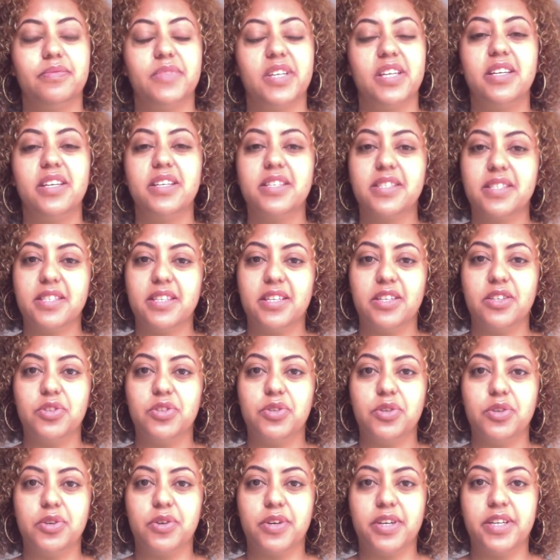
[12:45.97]
listen
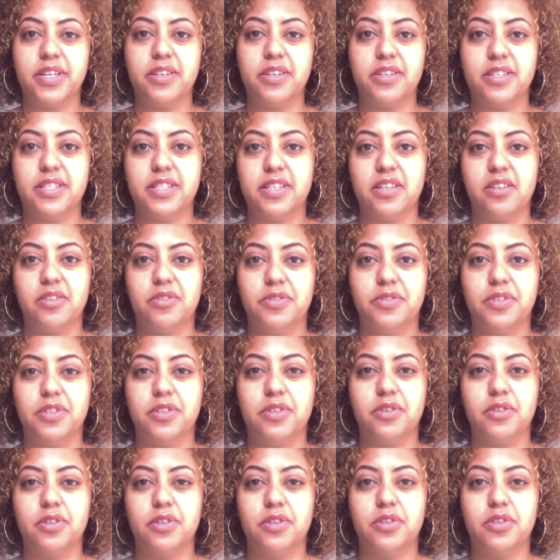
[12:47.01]
to your inner self,
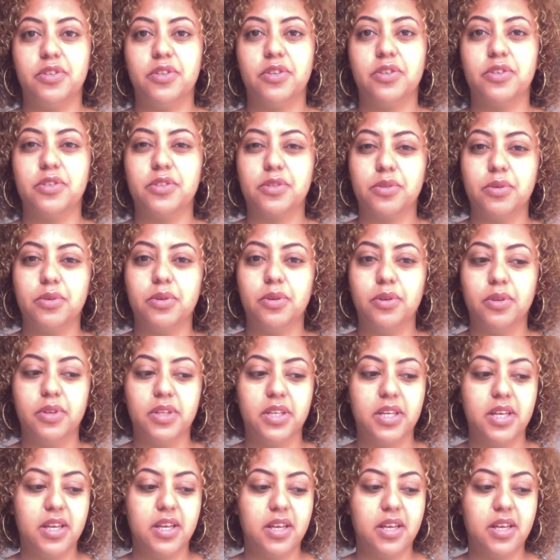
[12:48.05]
to your soul.